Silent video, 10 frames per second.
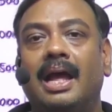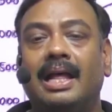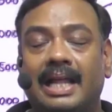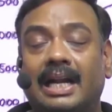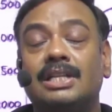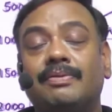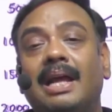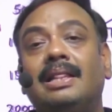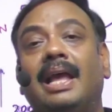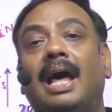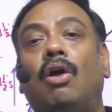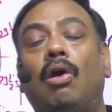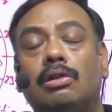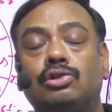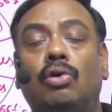That is why they are
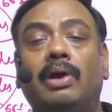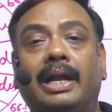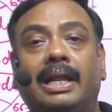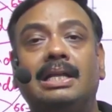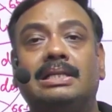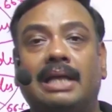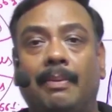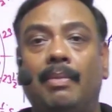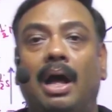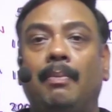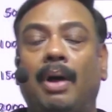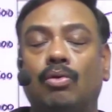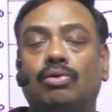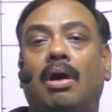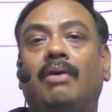also getting some amount
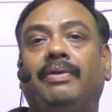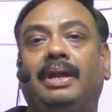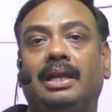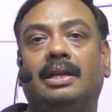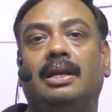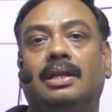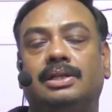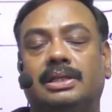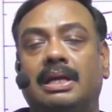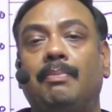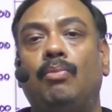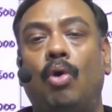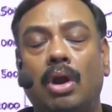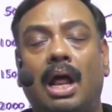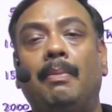of heat energy, some more
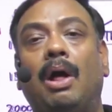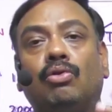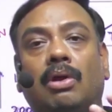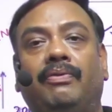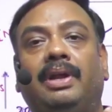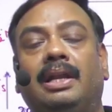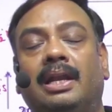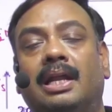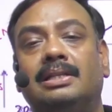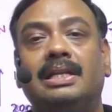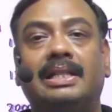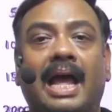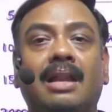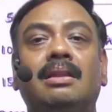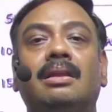amount of heat energy than